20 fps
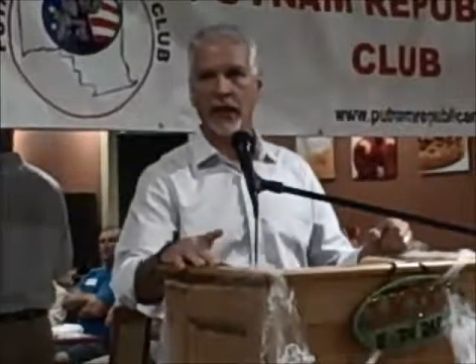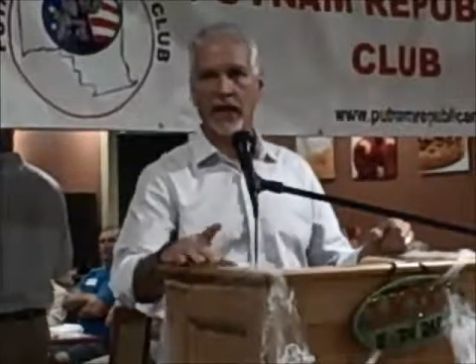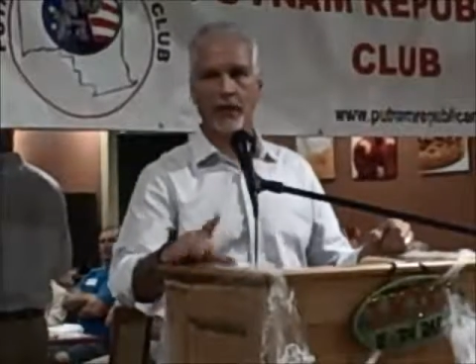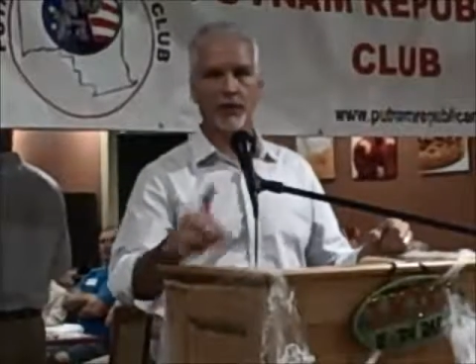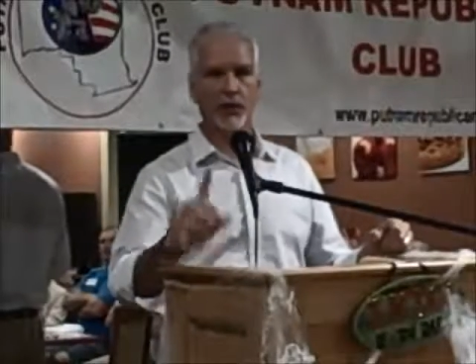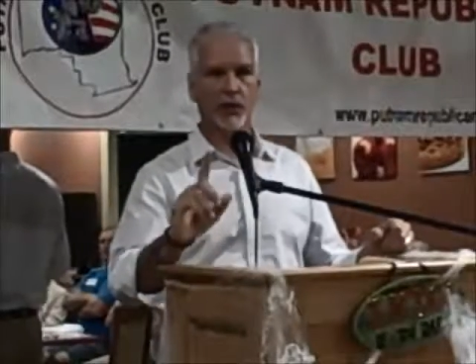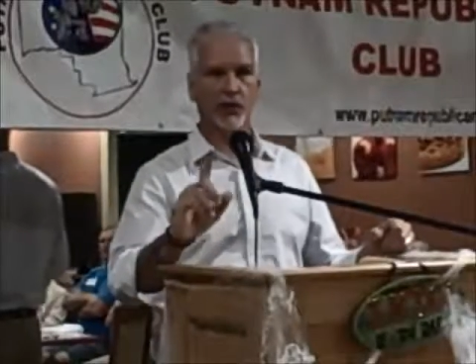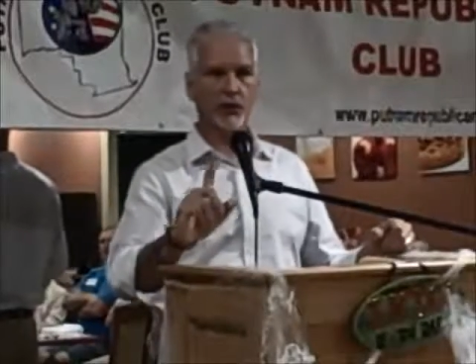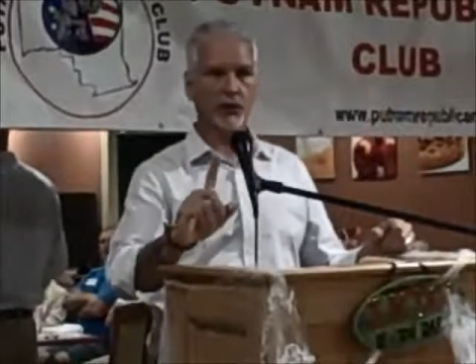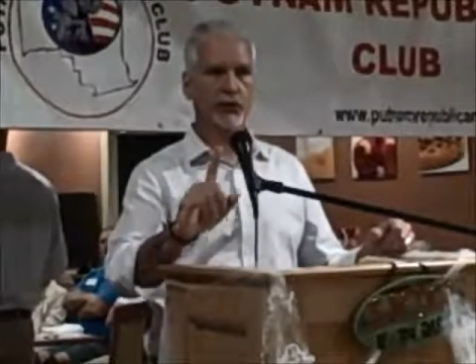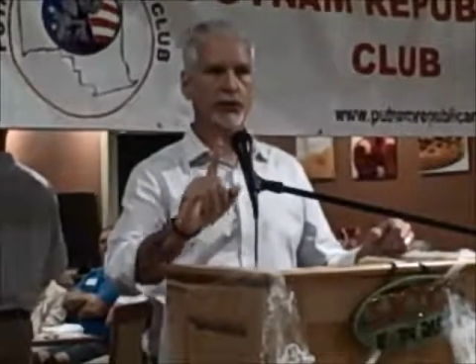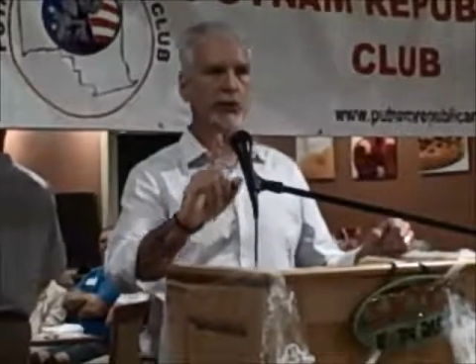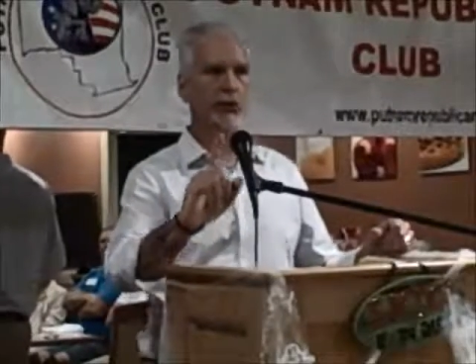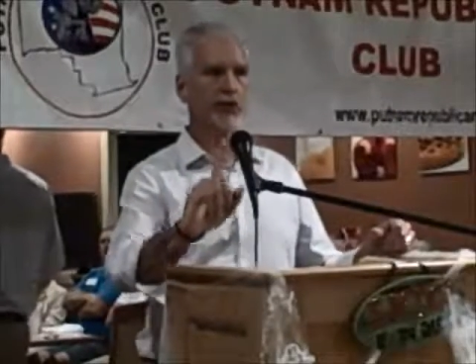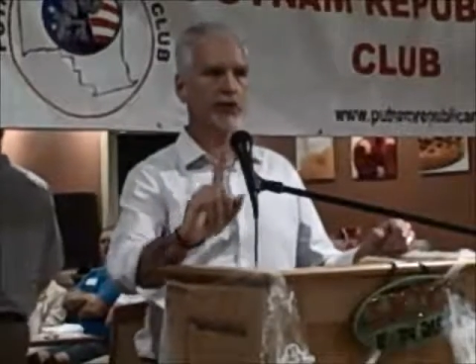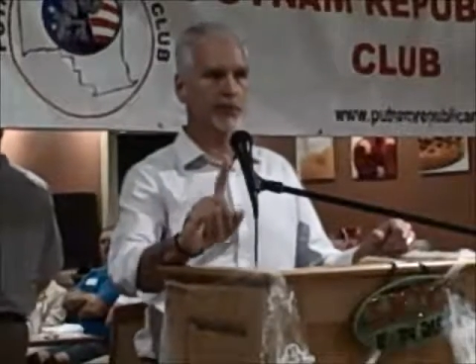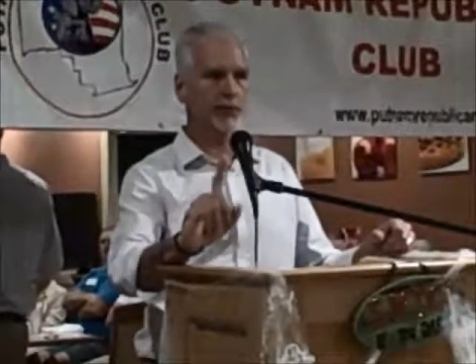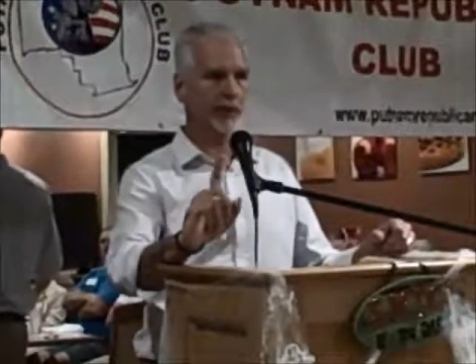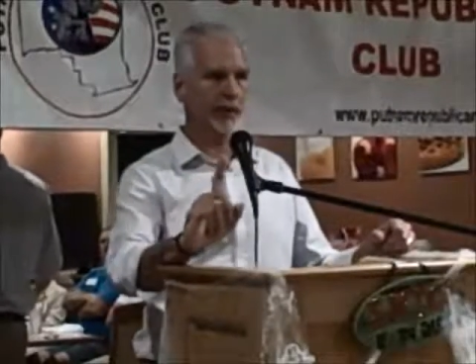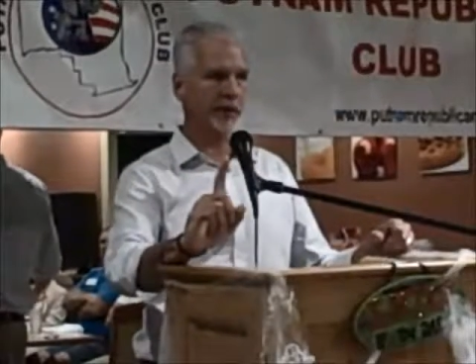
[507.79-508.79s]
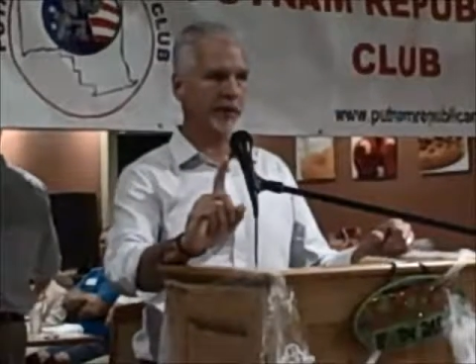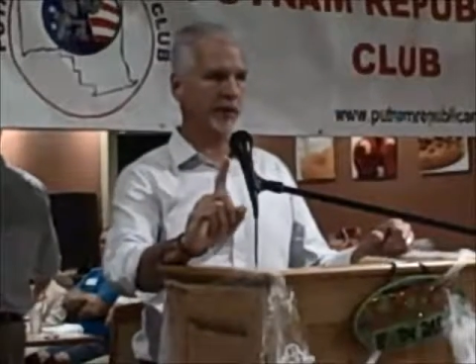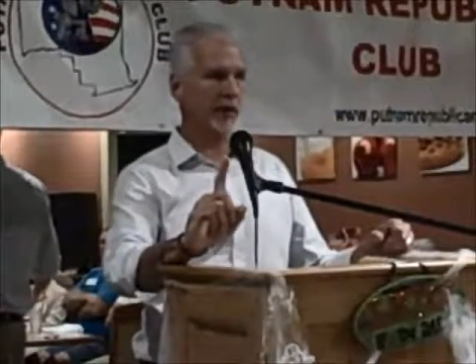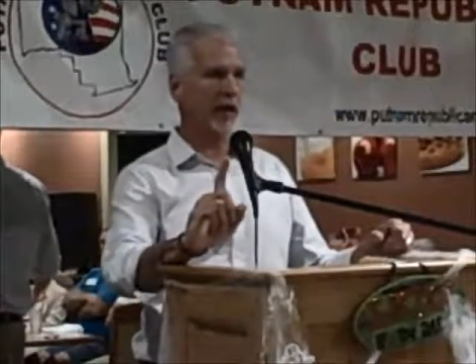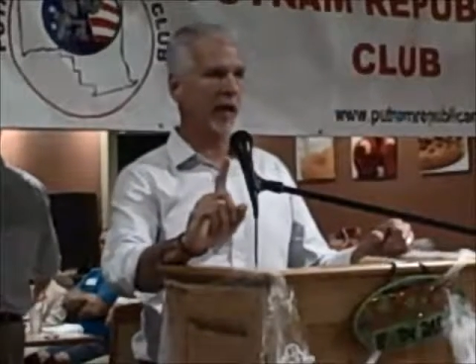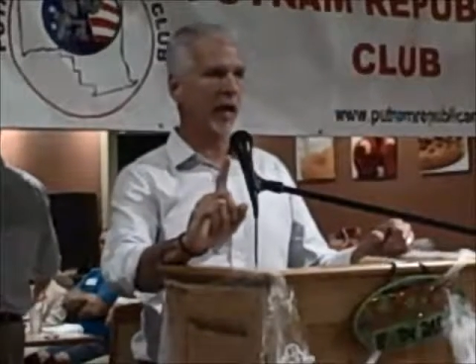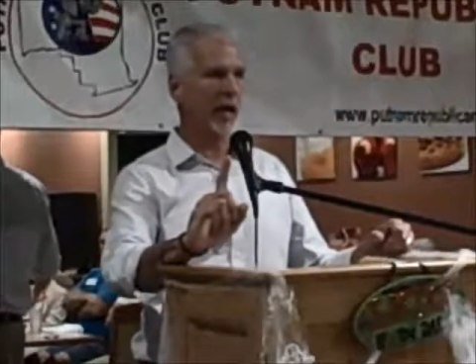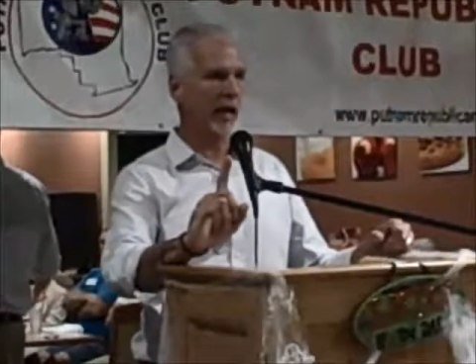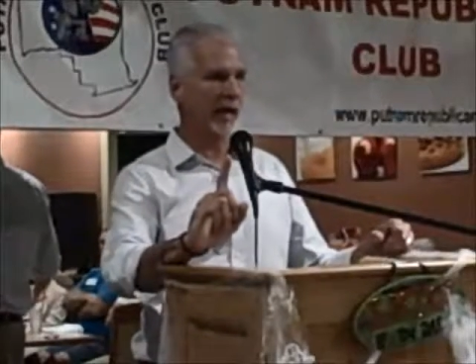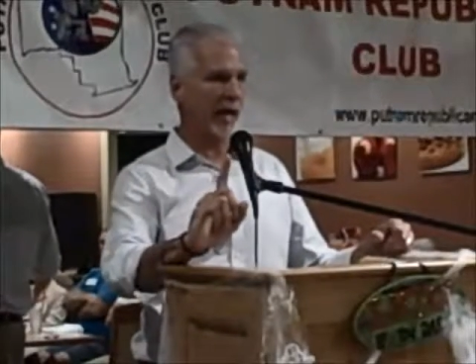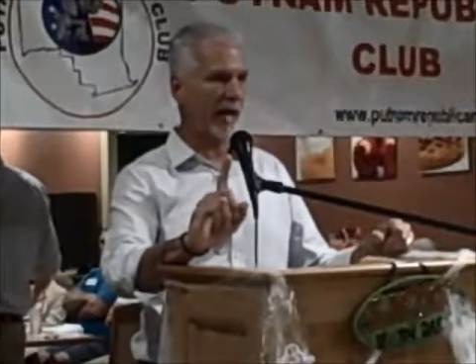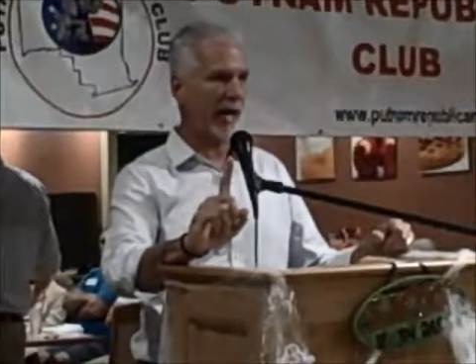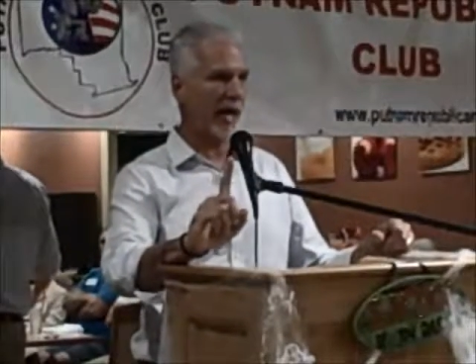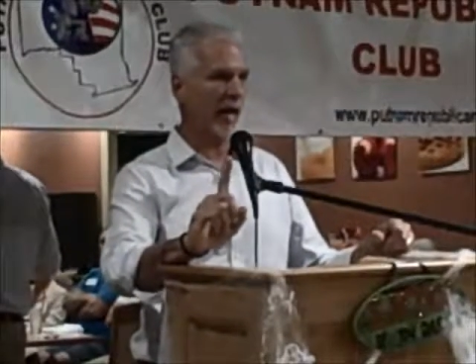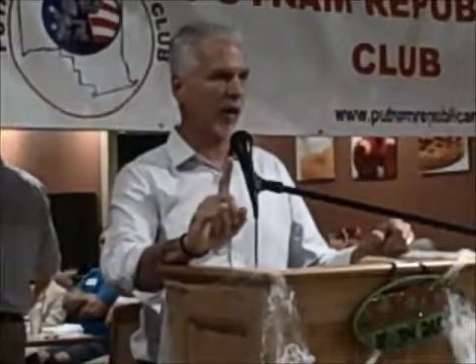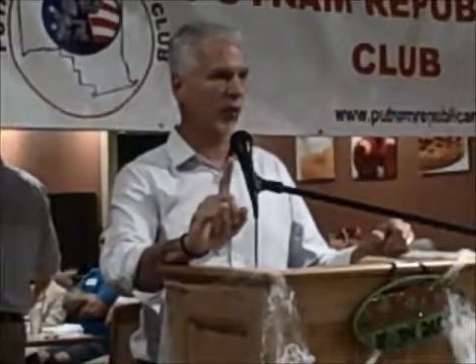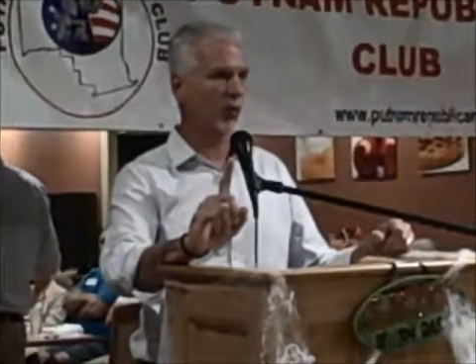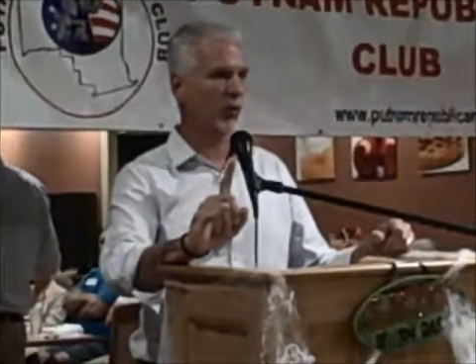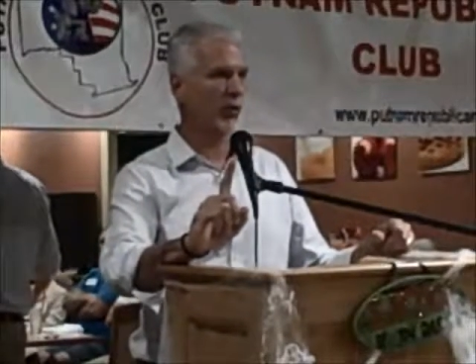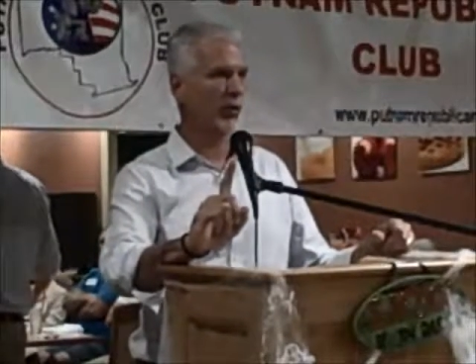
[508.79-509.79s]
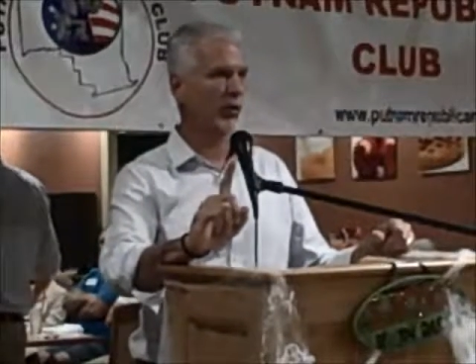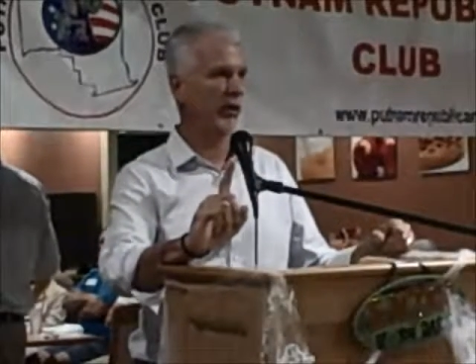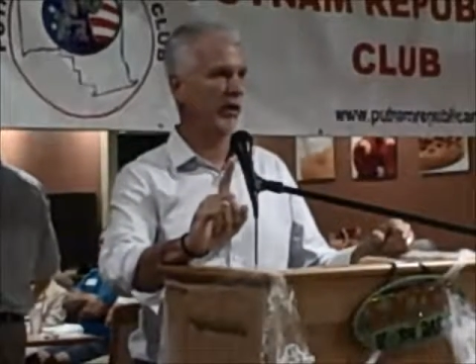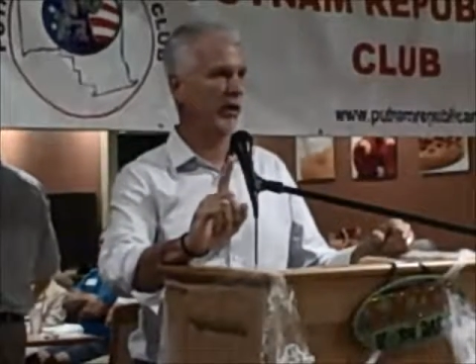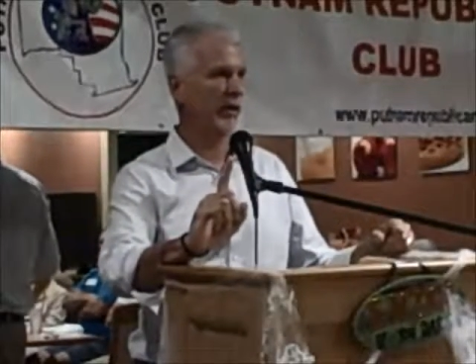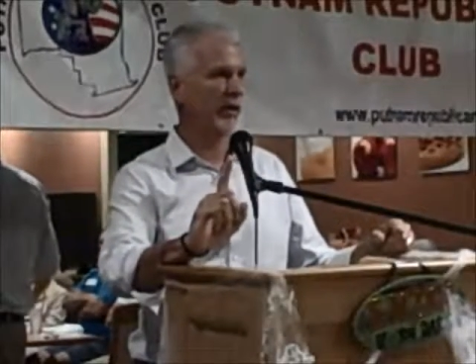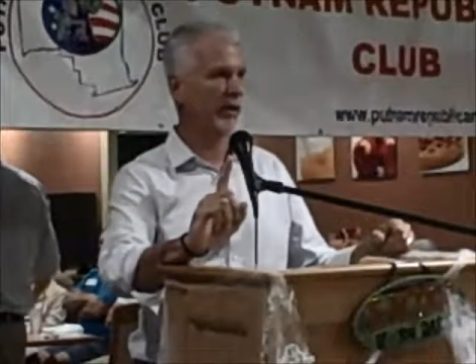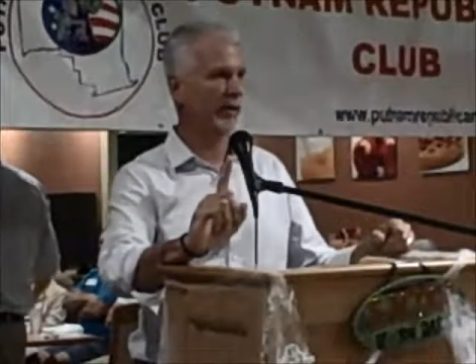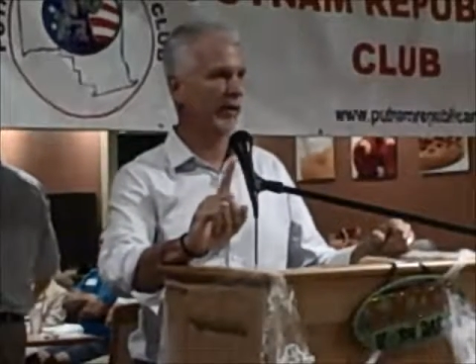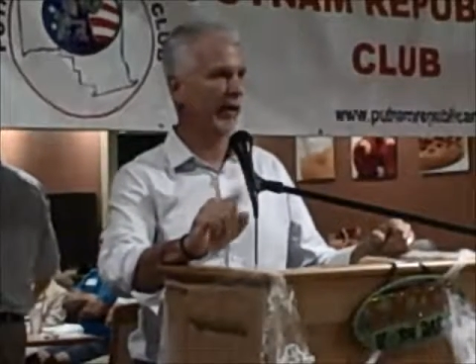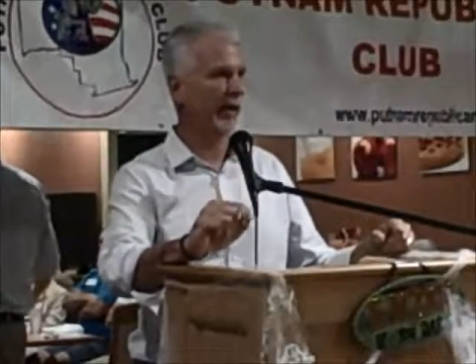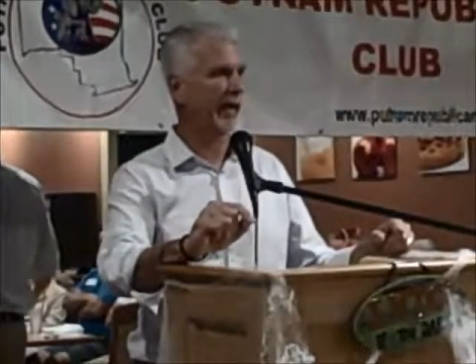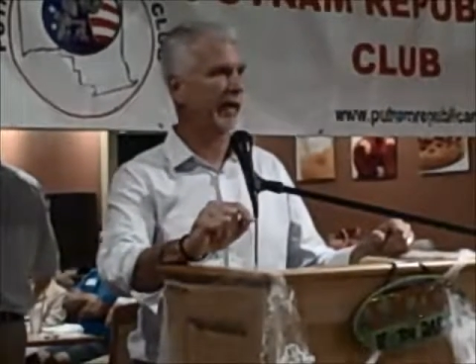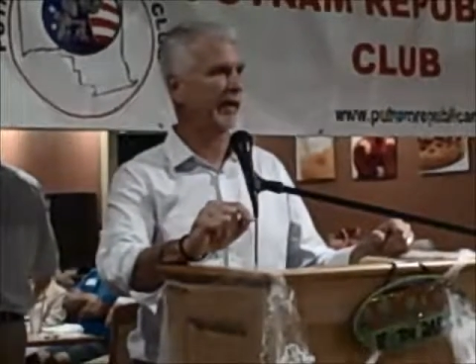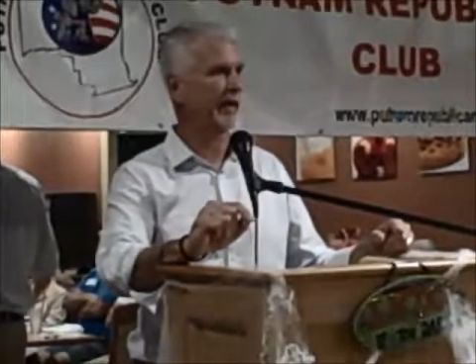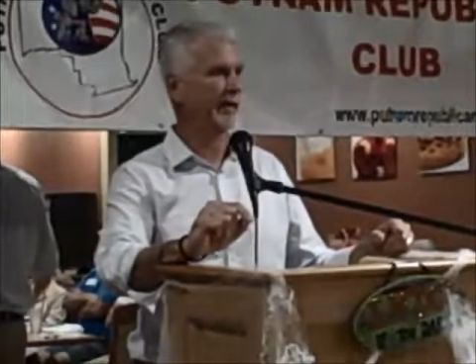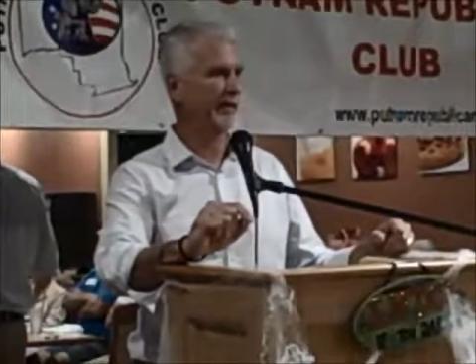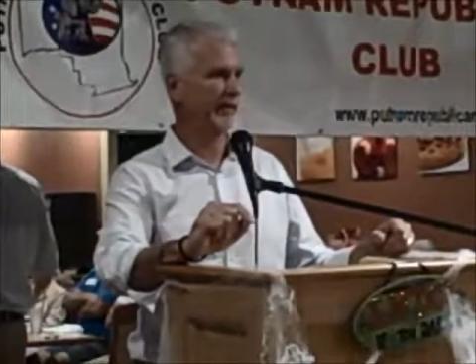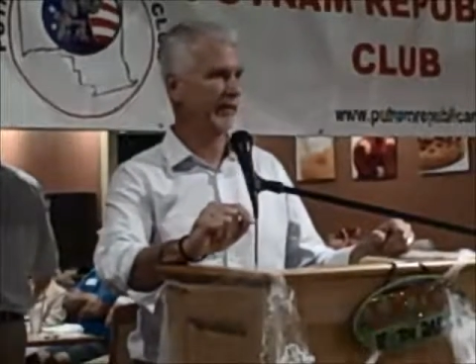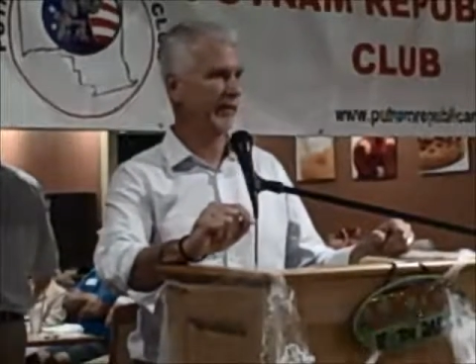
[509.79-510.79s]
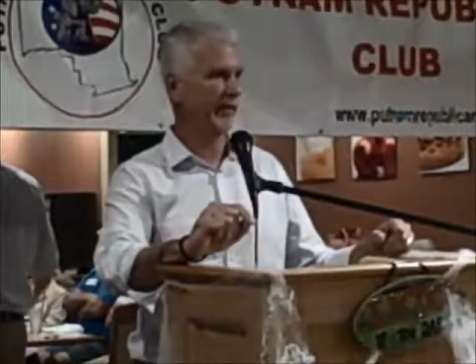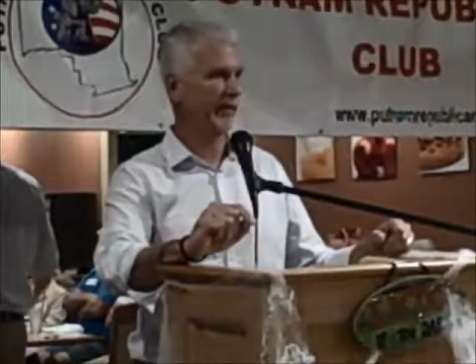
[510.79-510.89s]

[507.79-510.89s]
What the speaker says: I'm going to encourage you to spend an hour a day